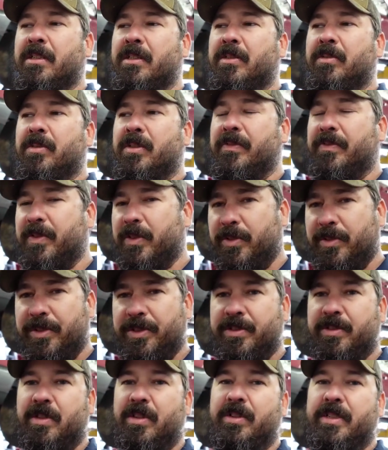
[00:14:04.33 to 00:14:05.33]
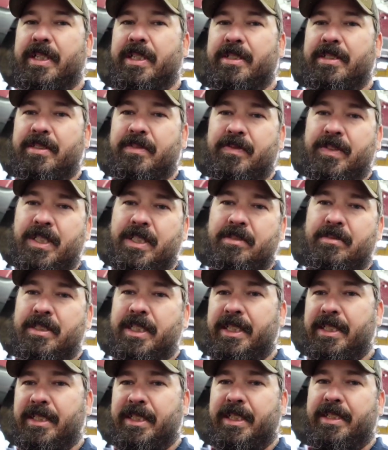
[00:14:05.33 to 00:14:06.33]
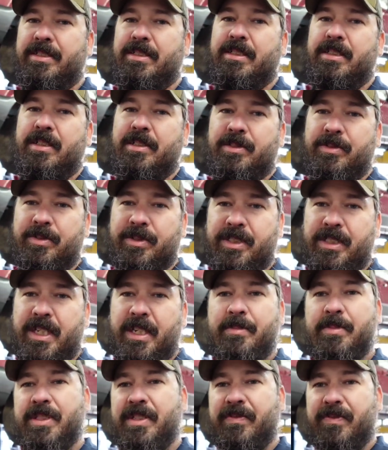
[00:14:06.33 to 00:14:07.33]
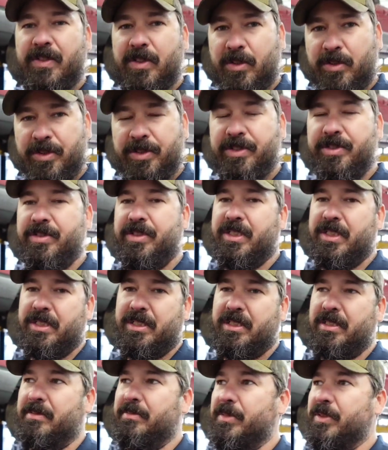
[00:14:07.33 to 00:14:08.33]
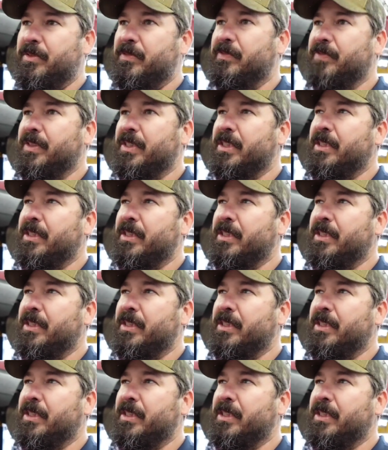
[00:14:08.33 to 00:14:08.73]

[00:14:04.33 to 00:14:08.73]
Well, of course you are. Now that you've done $10,000 worth of damage, of course you're just gonna move.